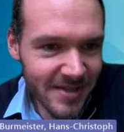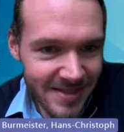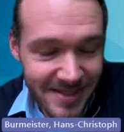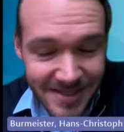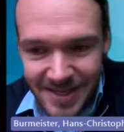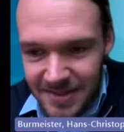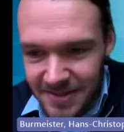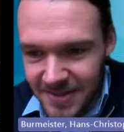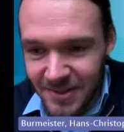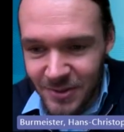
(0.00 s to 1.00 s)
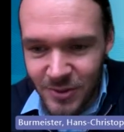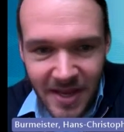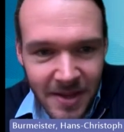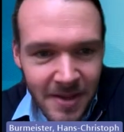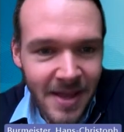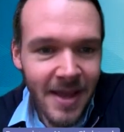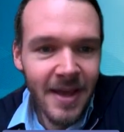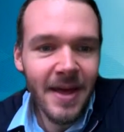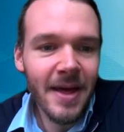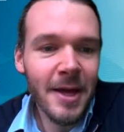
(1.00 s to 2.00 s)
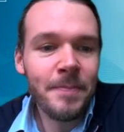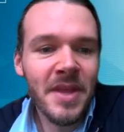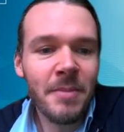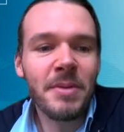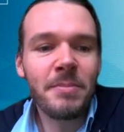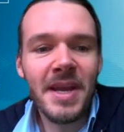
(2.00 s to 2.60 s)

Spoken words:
as easy as it today. But